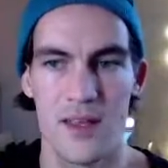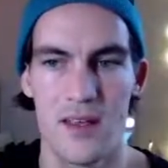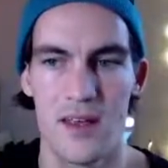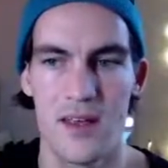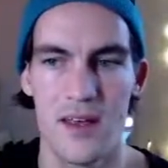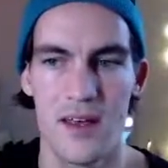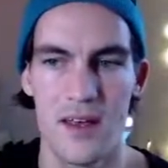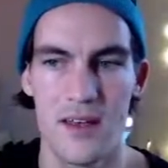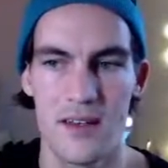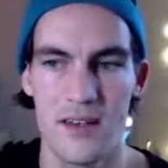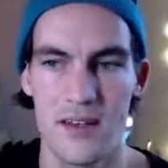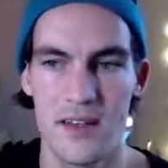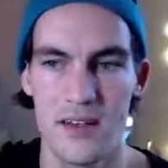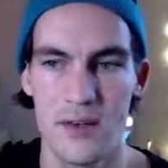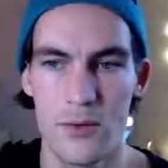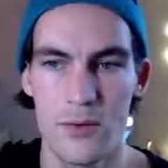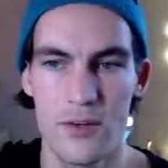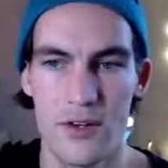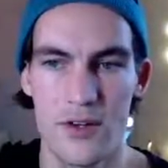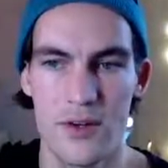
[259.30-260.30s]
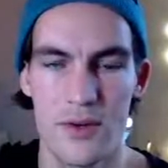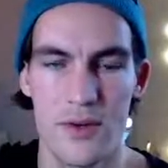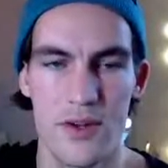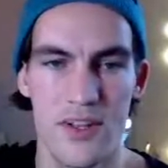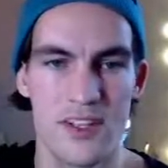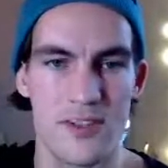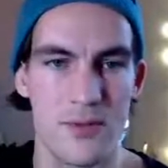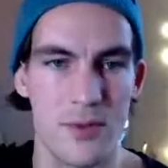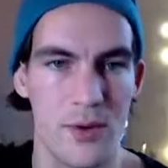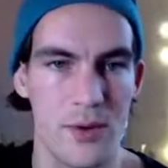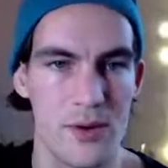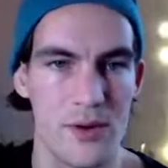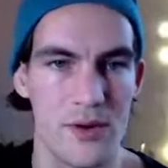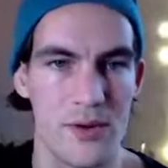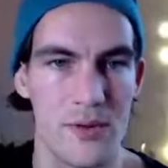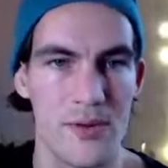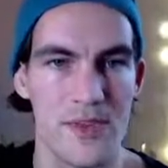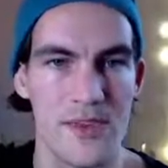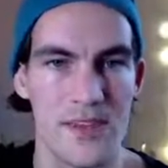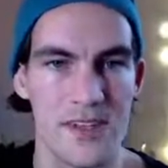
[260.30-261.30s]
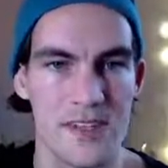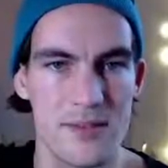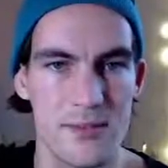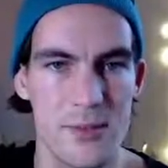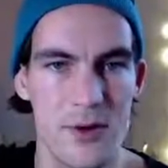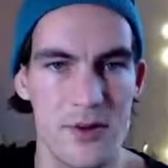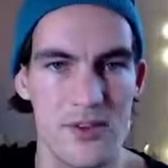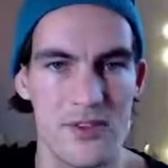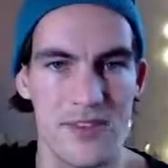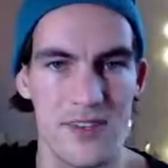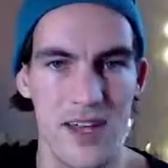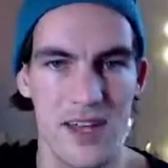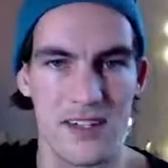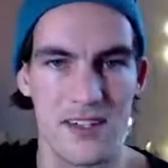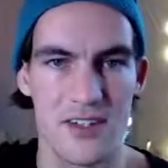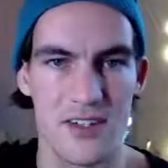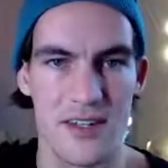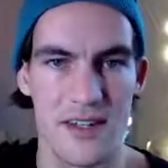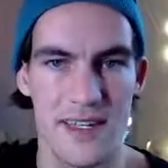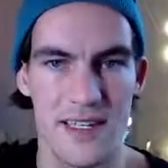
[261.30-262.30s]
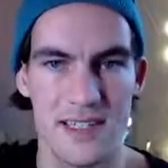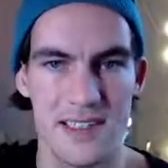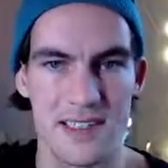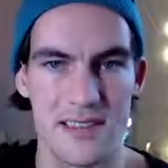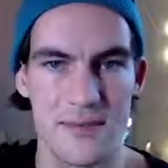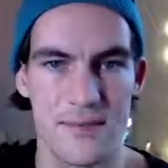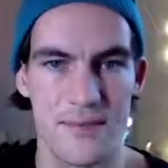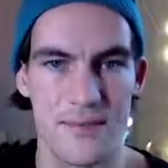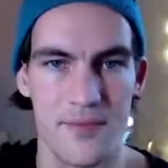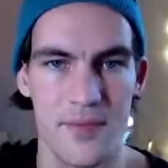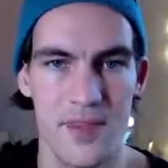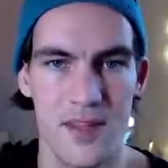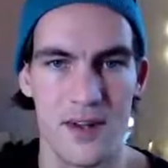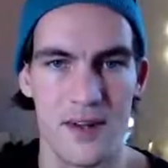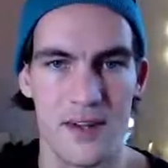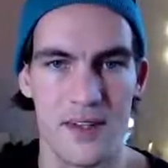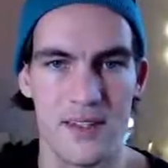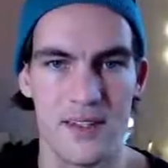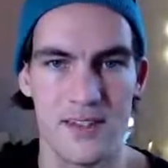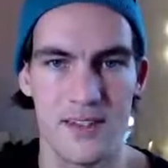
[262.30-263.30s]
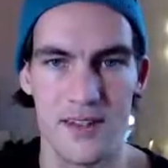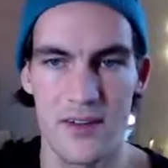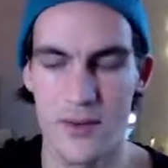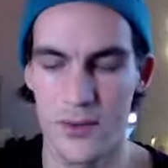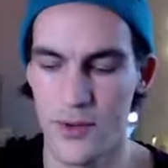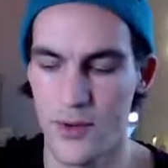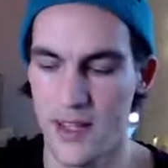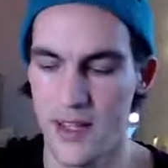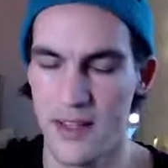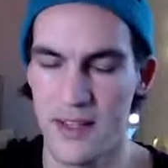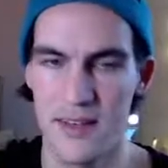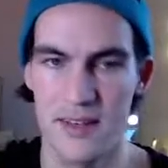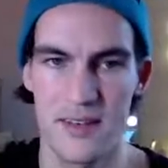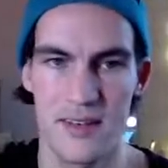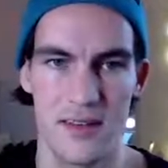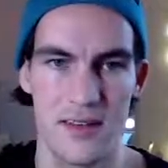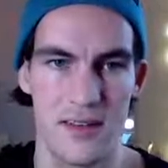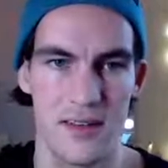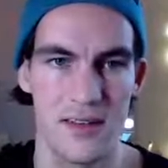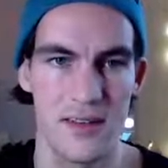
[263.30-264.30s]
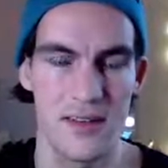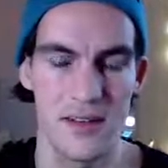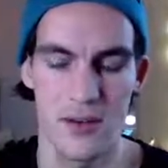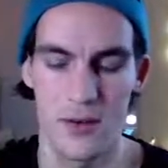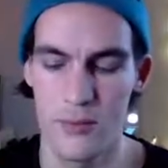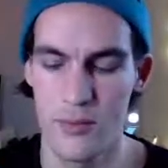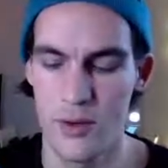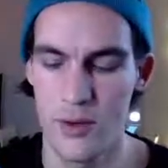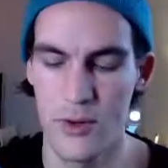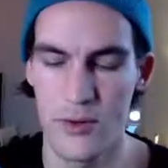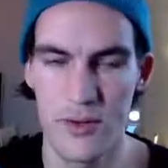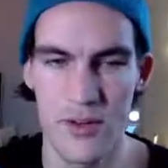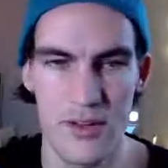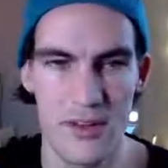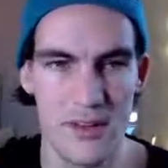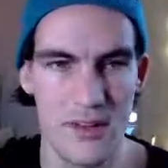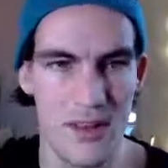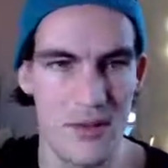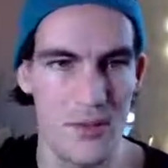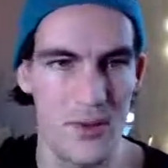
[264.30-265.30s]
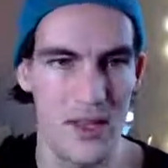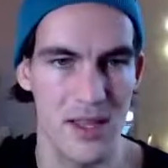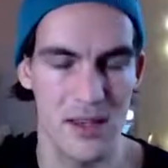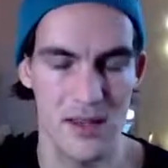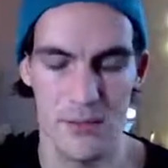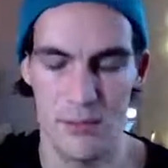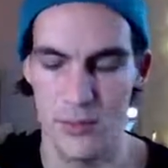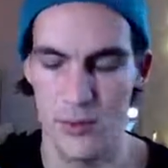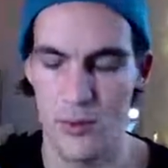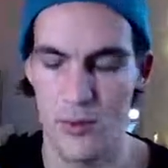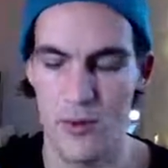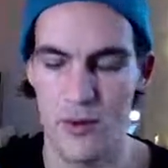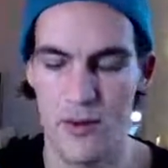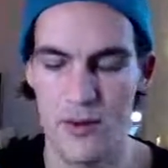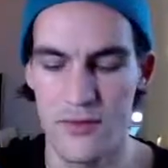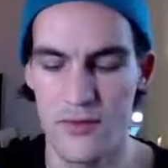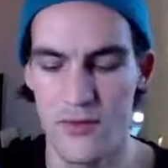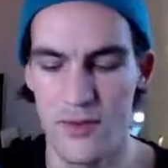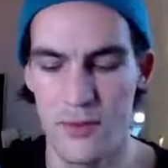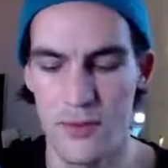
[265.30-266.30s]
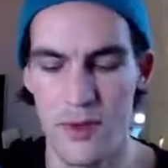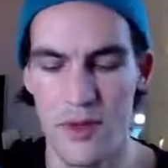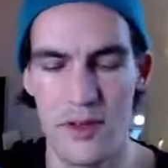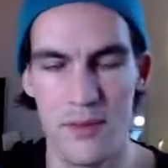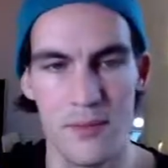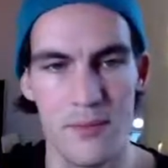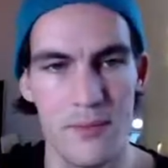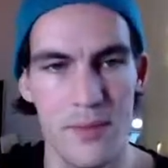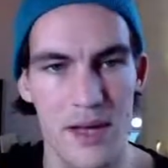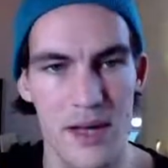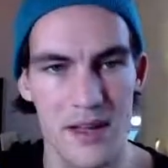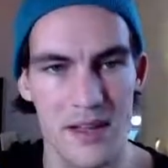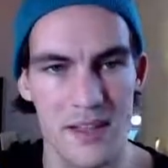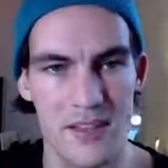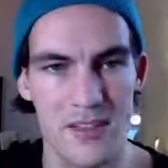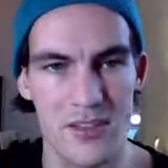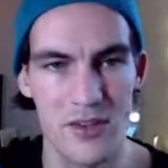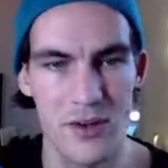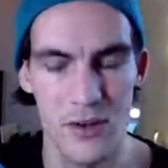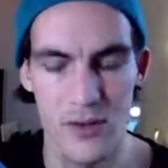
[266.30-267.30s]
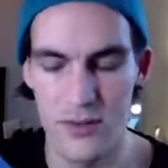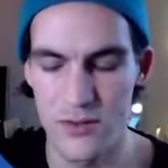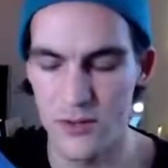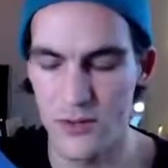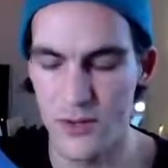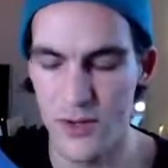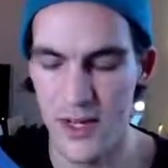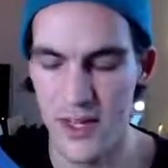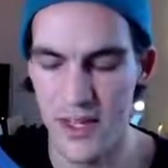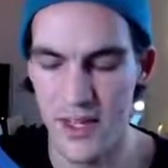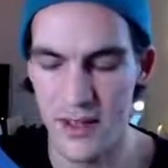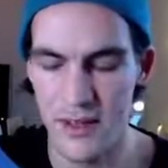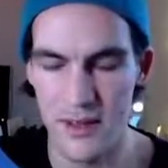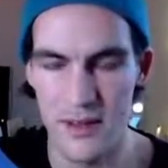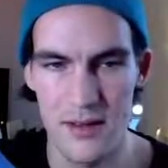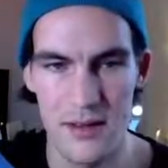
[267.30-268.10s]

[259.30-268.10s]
And in order to explore what this box actually is, there is a great component that we can import from a package called Dray.